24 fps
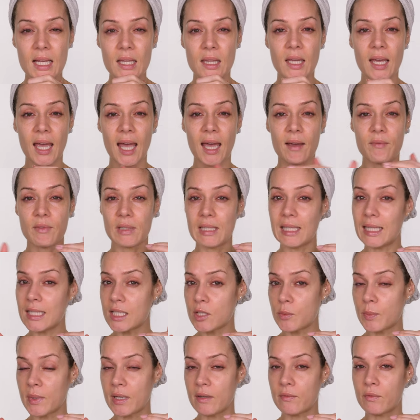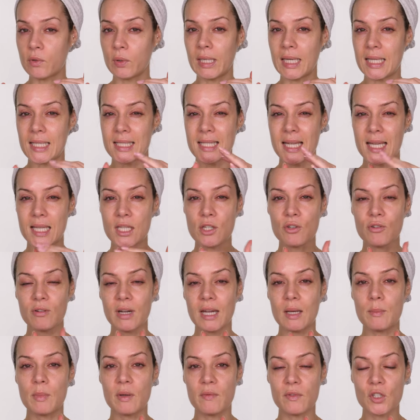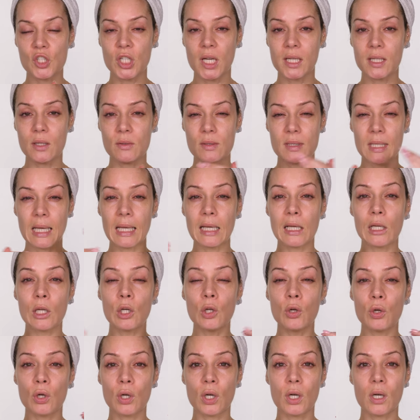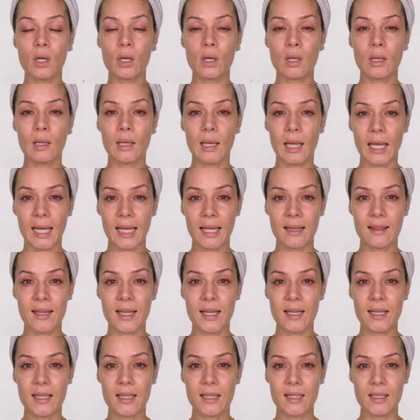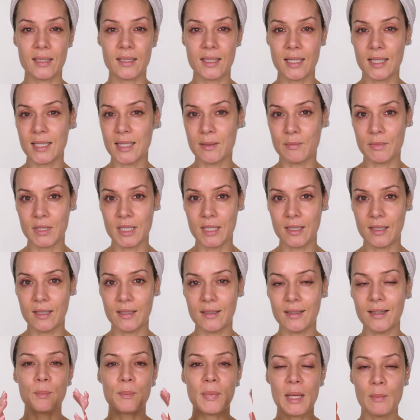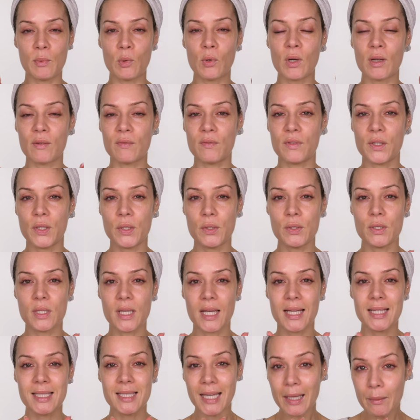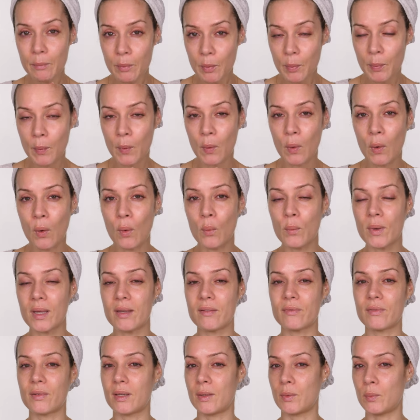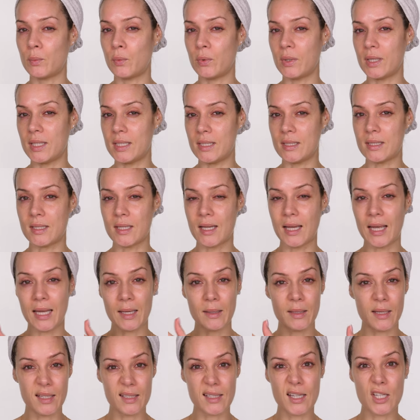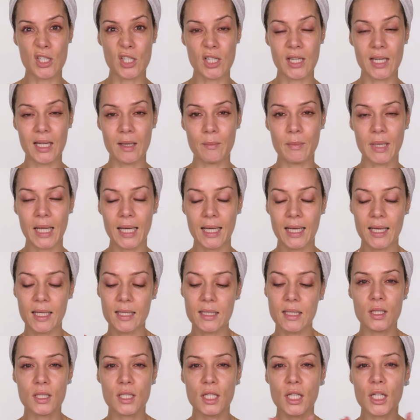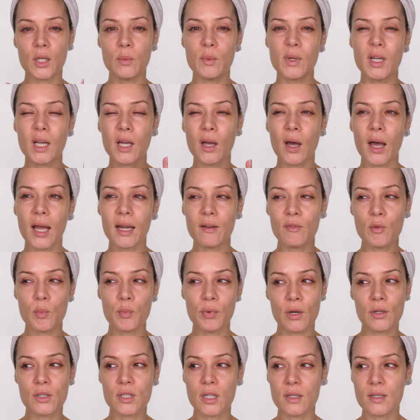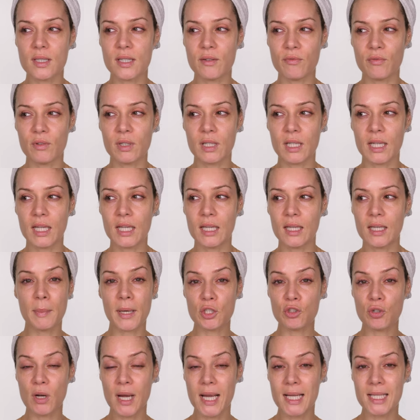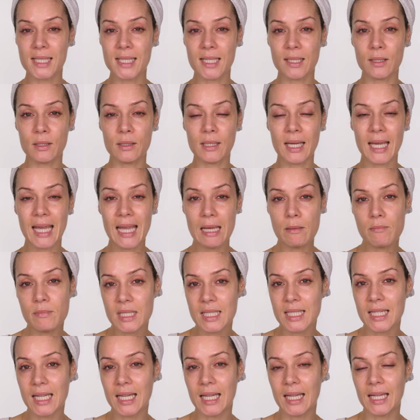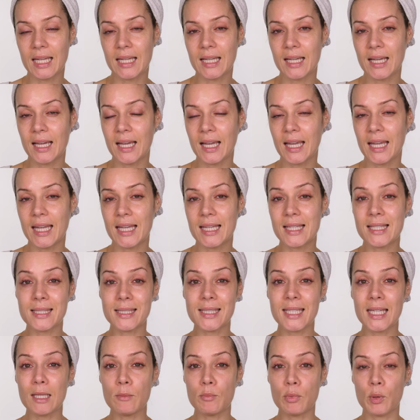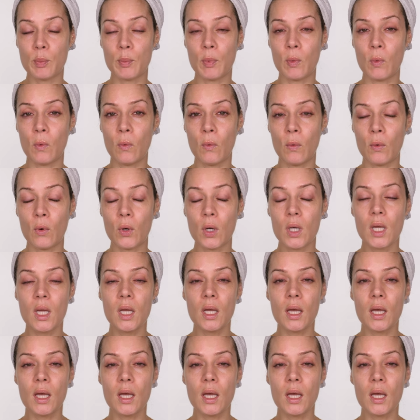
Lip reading: that have a little bit of oiling tend to create a bit of a shadow. So they look like they need emptying. People confuse a deep pore with what is essentially a blackhead. So you would kind of approach those differently. By trying to empty a deep pore,